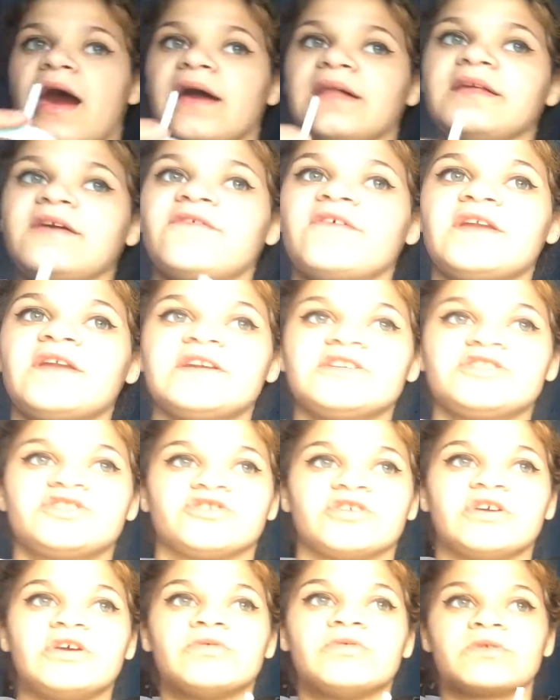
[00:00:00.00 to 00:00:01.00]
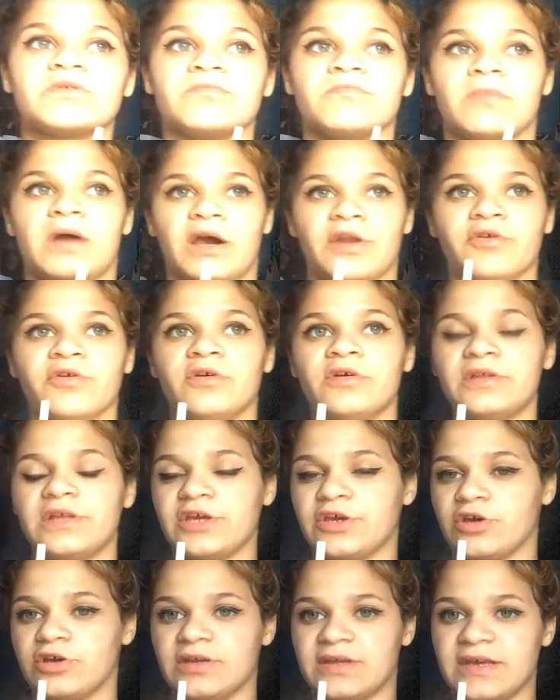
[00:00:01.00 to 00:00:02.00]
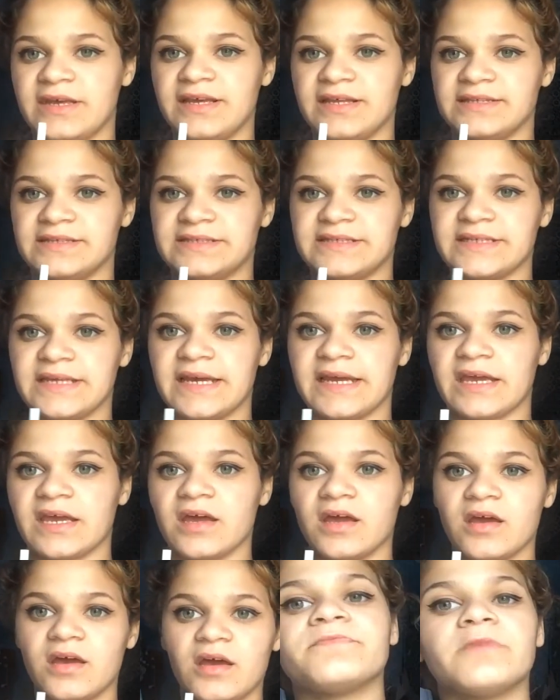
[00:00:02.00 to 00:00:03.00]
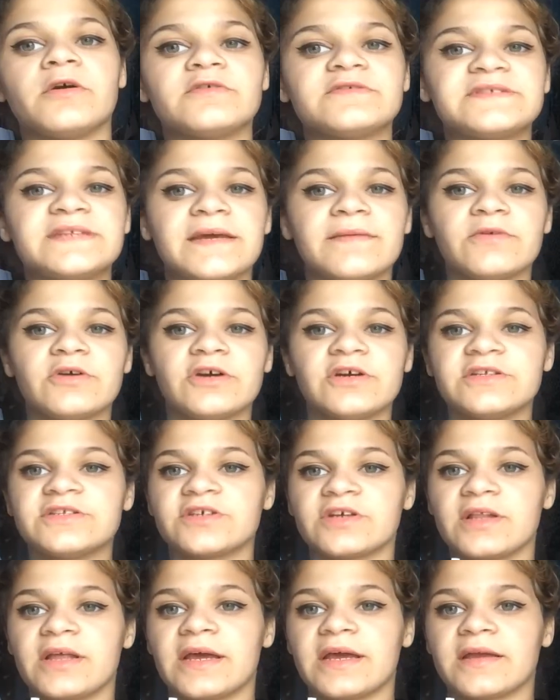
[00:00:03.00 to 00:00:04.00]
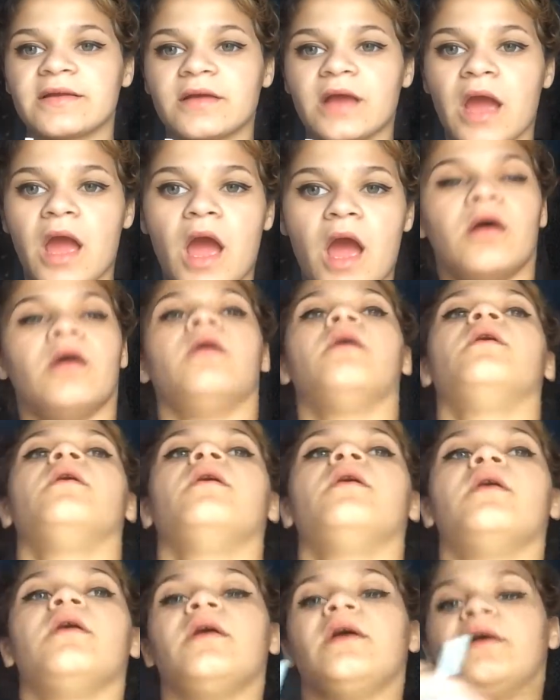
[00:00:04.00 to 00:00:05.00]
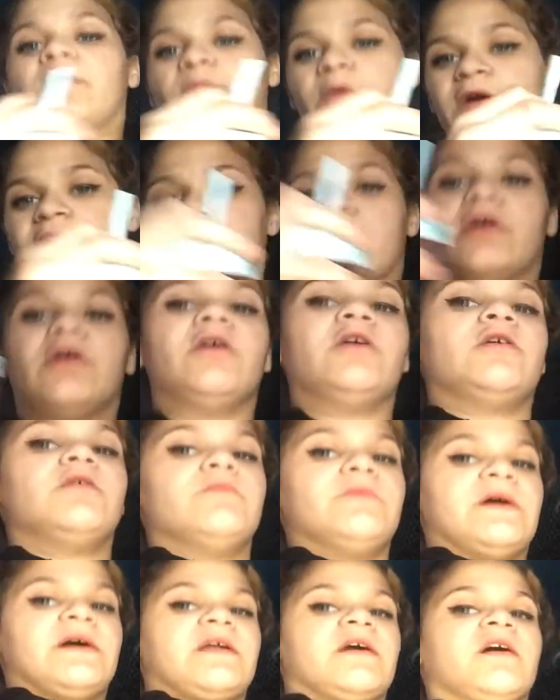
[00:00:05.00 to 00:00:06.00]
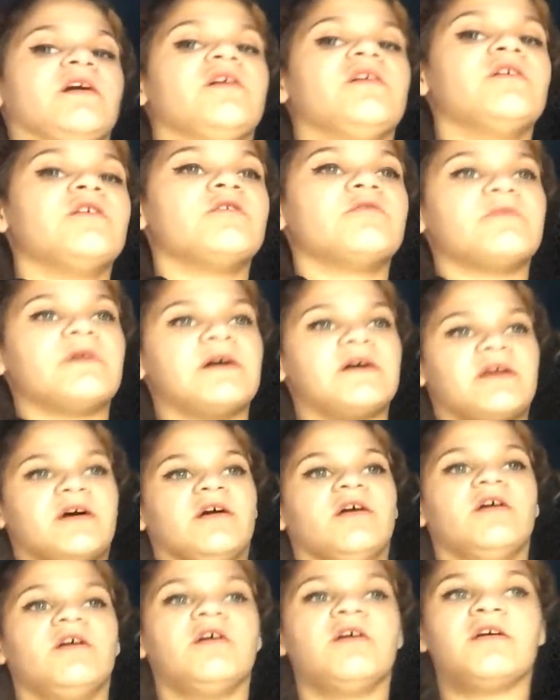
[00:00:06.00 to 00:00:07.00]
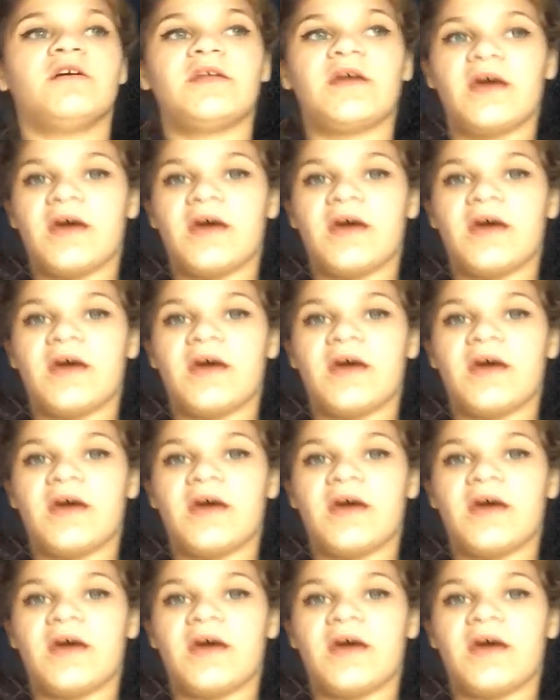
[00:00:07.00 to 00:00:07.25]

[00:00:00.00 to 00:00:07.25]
I live on a street with moderately good kids. Like, most neighborhoods are like, what a hood, what a hood, what a hood